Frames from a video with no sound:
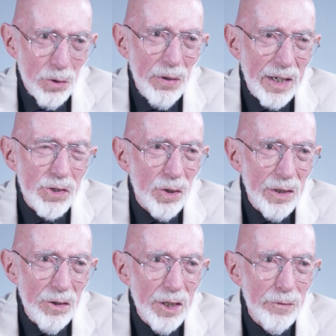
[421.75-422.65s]
through the external
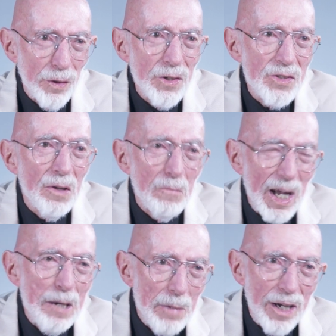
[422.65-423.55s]
universe,
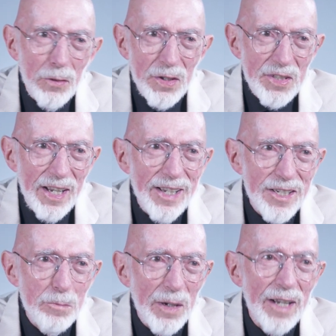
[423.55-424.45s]
my mouth has
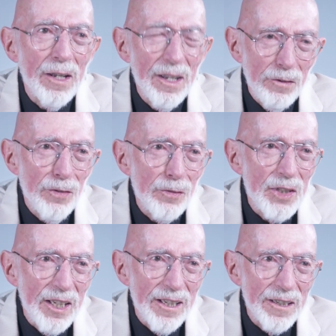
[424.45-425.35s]
aged by
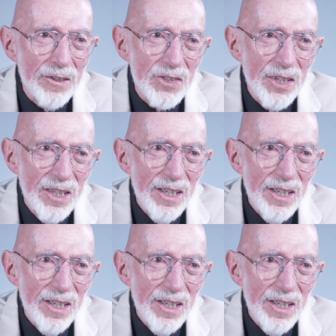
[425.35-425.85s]
fifty years.